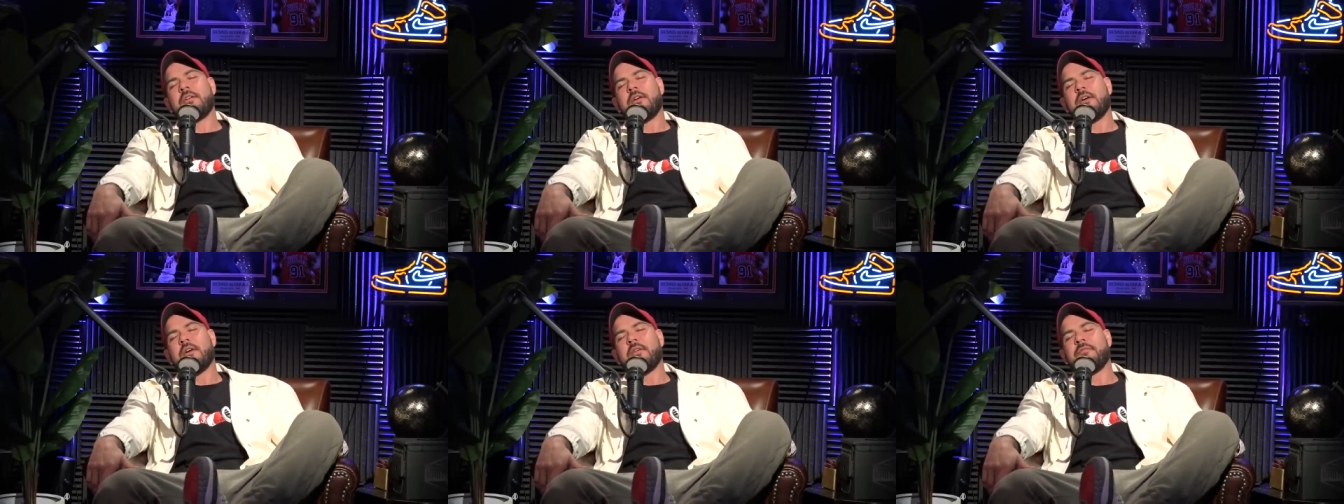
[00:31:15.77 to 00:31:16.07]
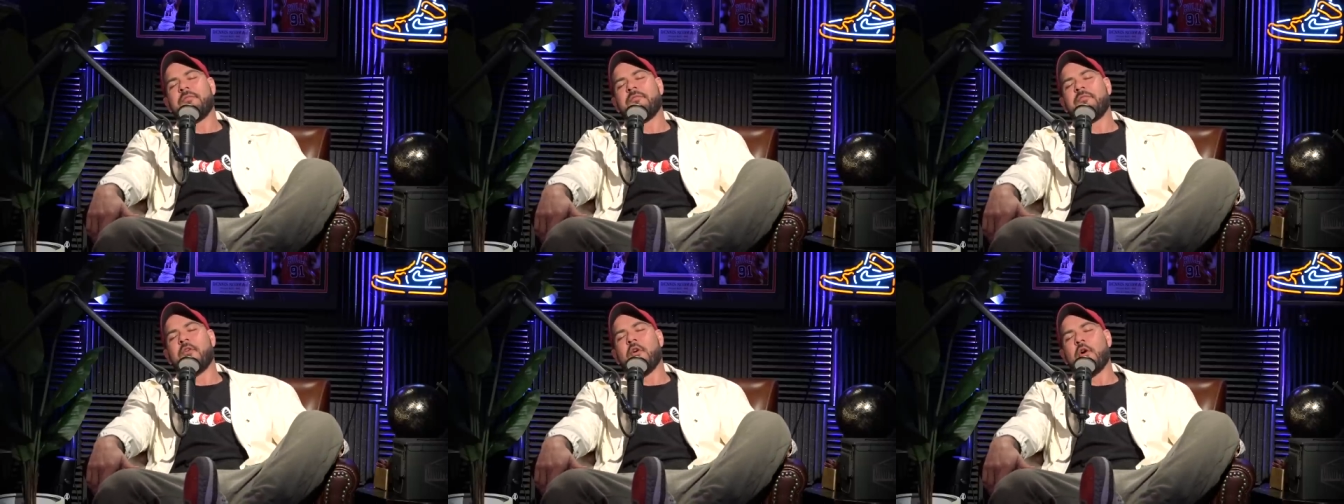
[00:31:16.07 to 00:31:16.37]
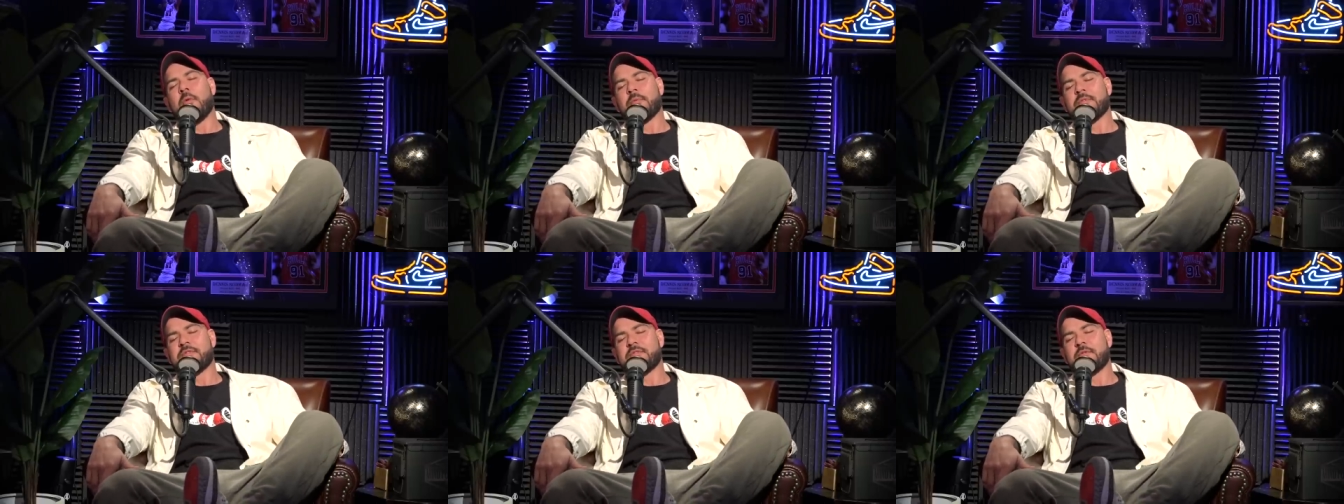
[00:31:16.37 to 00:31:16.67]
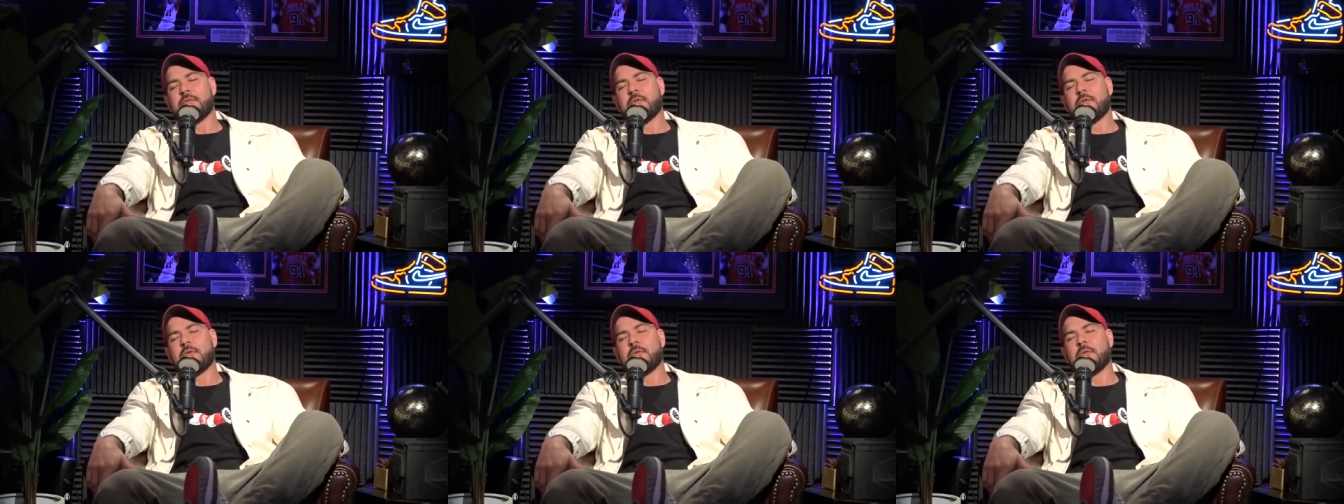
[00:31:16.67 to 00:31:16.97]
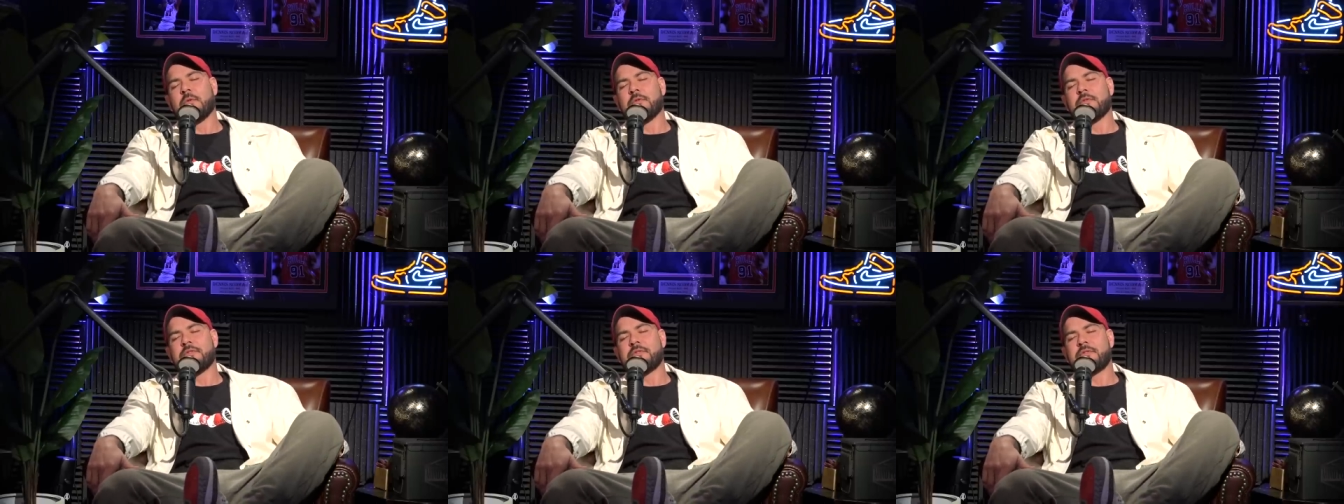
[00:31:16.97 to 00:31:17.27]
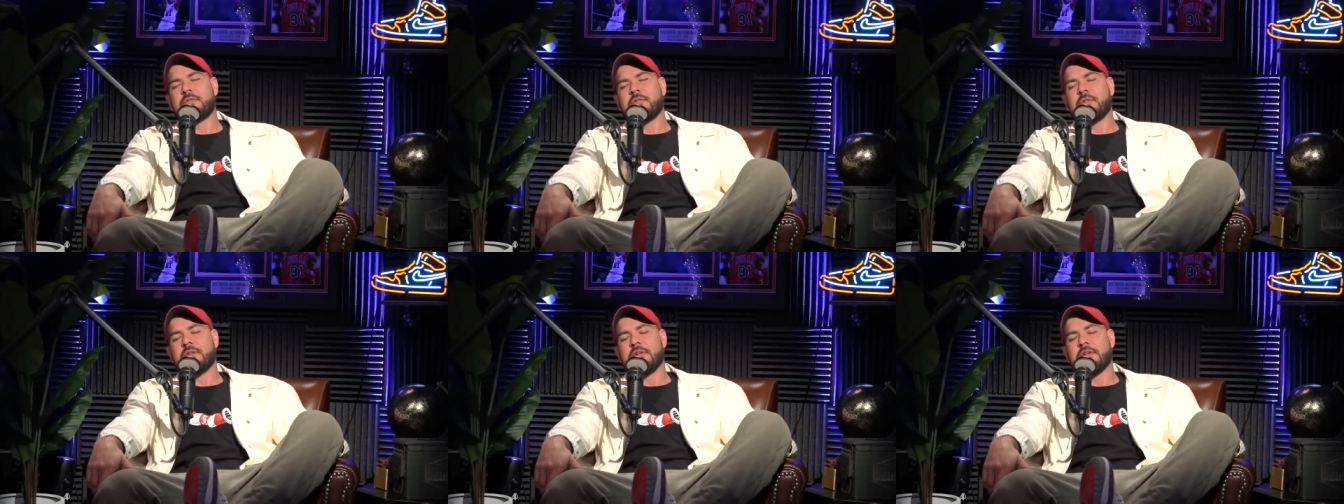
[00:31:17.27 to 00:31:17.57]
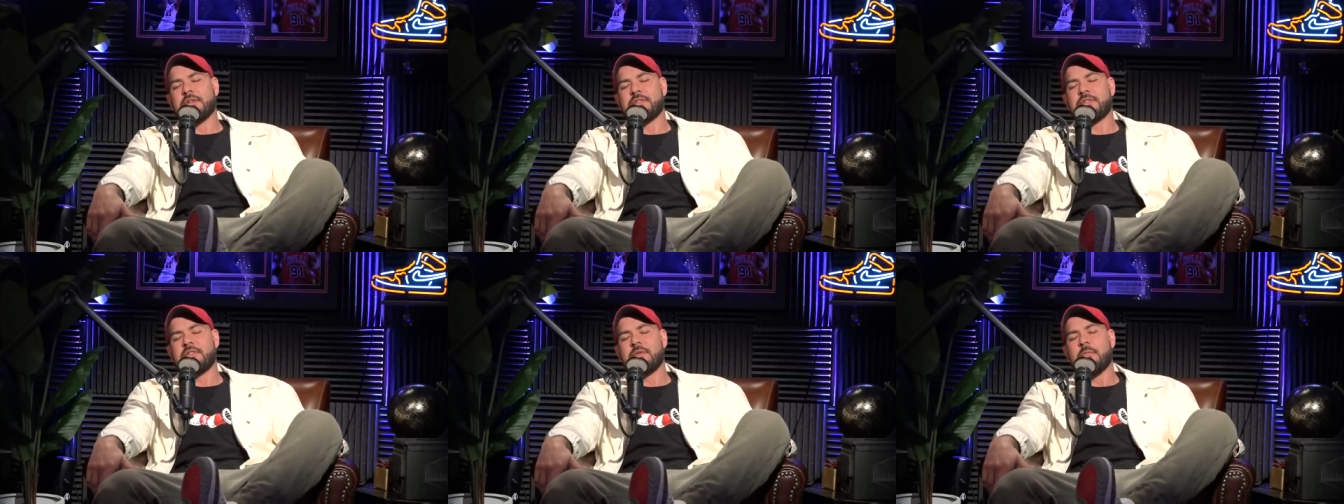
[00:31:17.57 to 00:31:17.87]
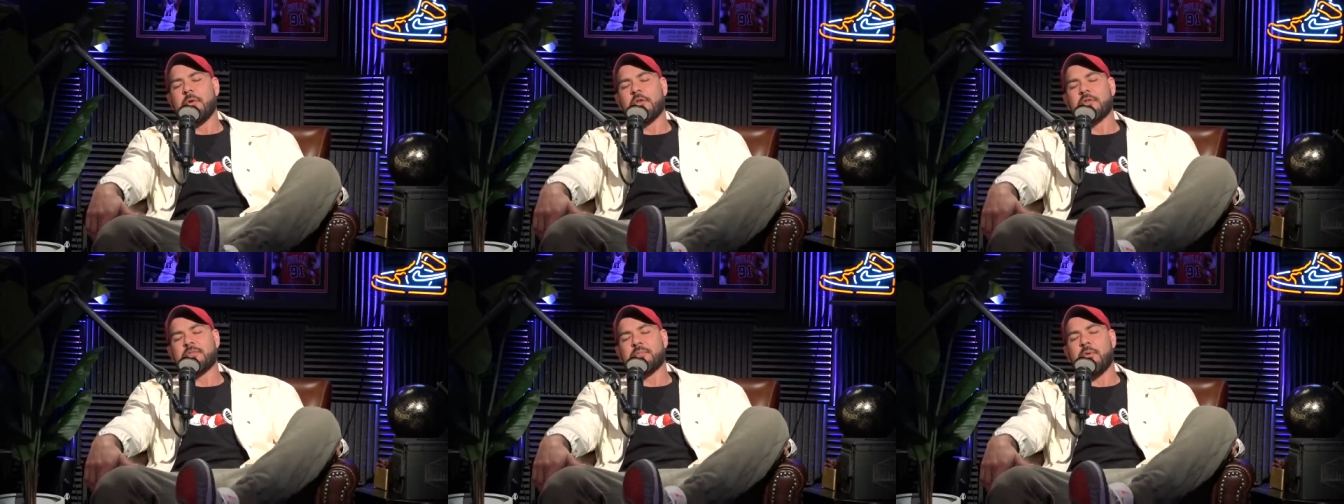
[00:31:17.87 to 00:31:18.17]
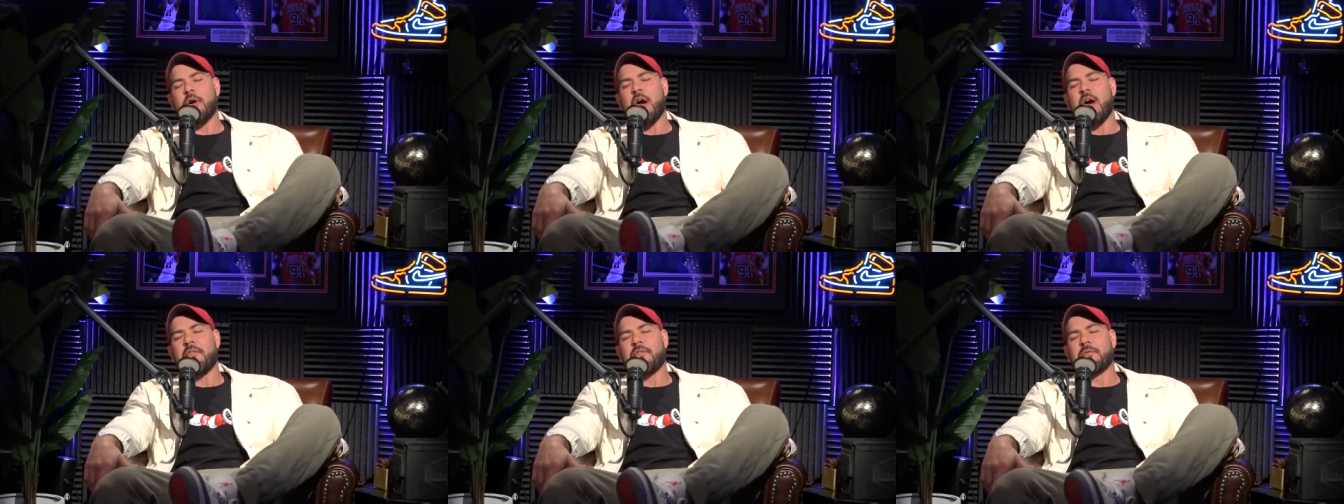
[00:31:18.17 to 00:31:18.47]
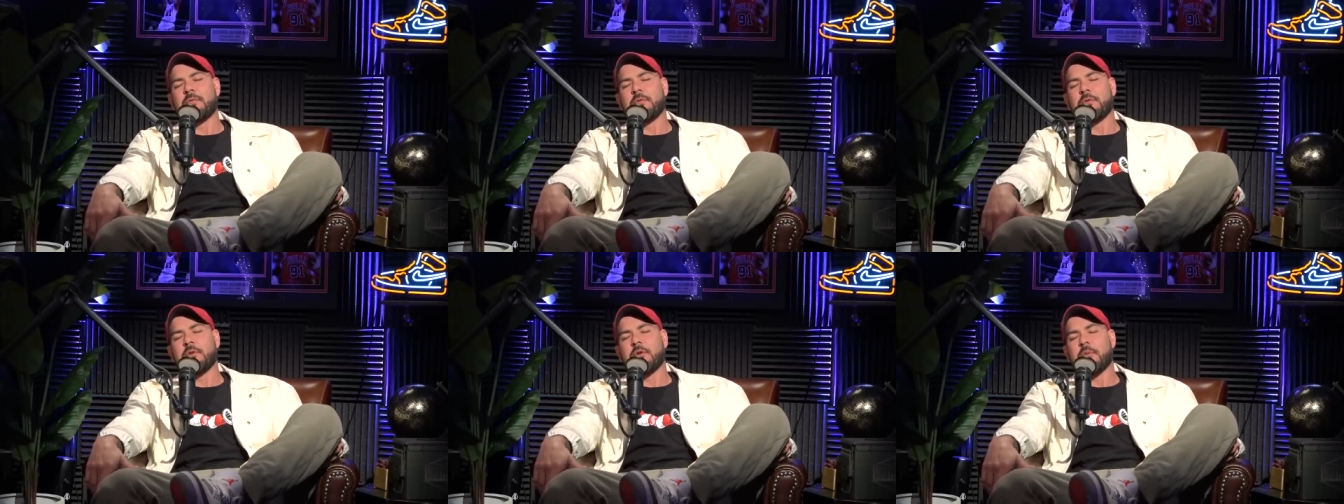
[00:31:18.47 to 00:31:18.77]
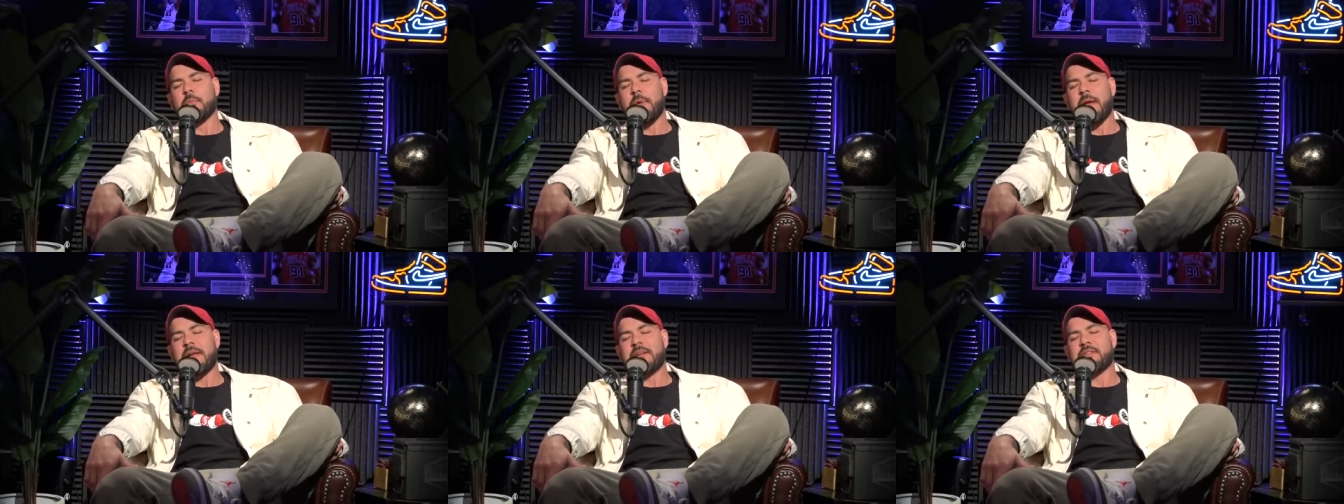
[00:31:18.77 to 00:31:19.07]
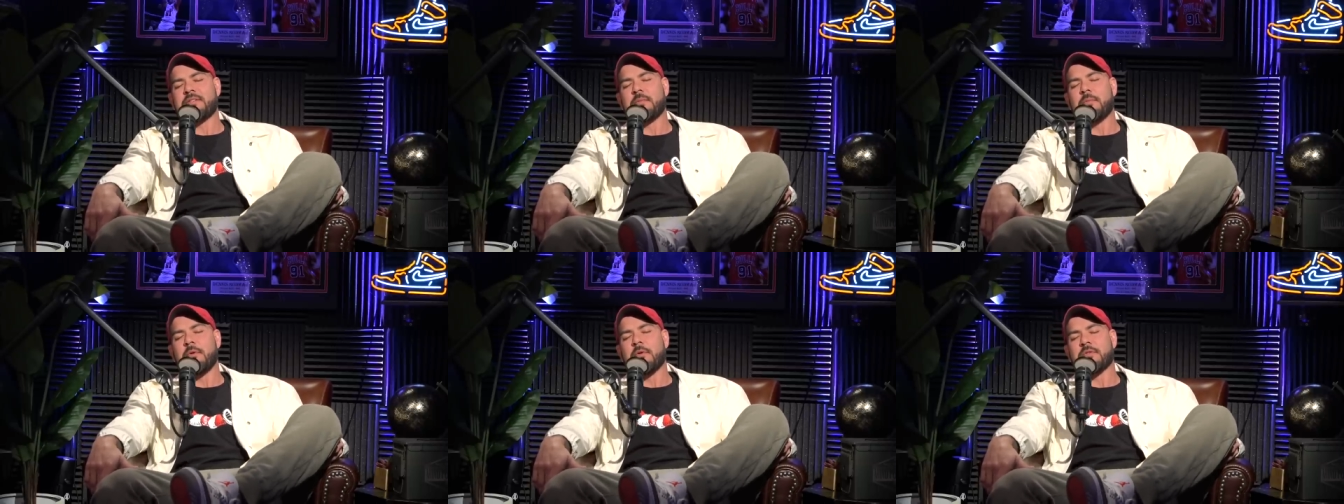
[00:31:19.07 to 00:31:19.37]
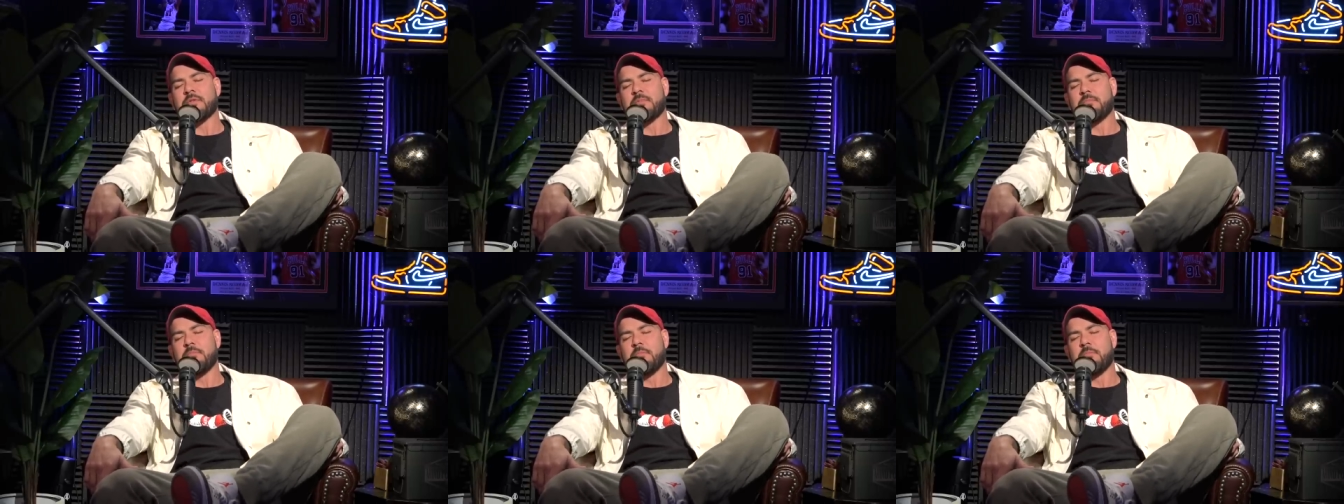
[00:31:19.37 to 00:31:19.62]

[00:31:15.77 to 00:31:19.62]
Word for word: of pharmaceuticals is the most profitable or makes the most,